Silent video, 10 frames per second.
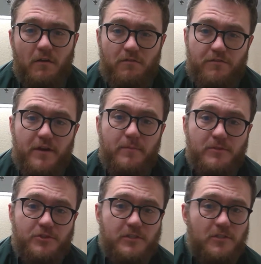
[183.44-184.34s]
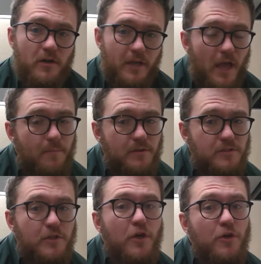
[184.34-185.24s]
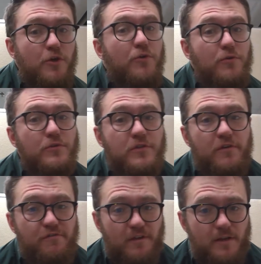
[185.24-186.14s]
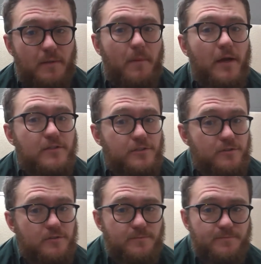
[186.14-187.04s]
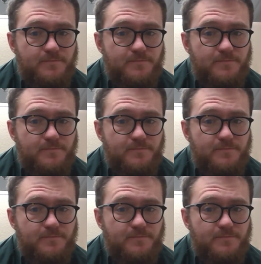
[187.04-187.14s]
of the vending machines on campus use vending misers.